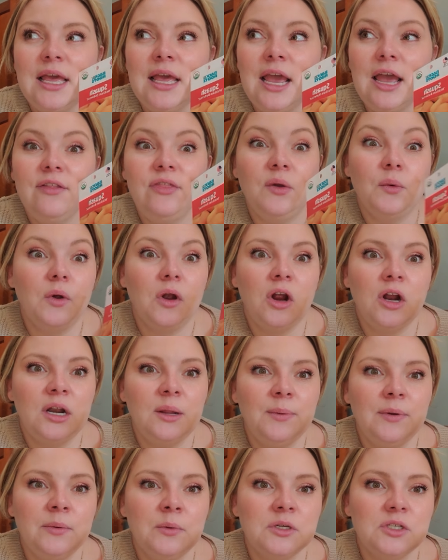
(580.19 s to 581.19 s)
and they were already
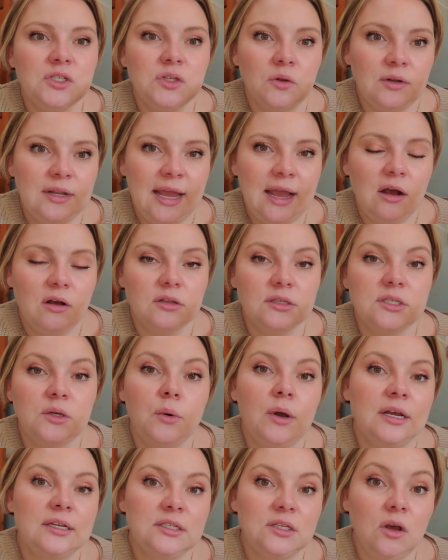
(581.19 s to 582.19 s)
pretty much sold out. So
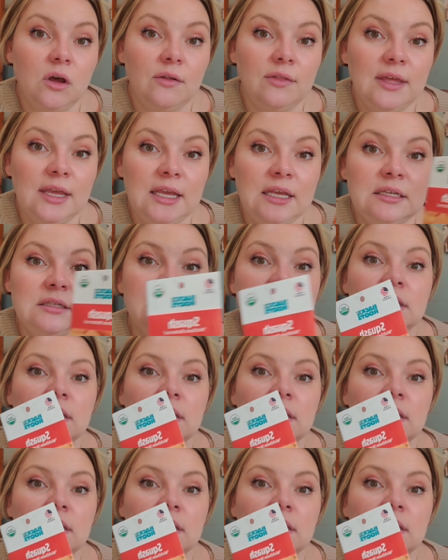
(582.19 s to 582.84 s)
I saw these.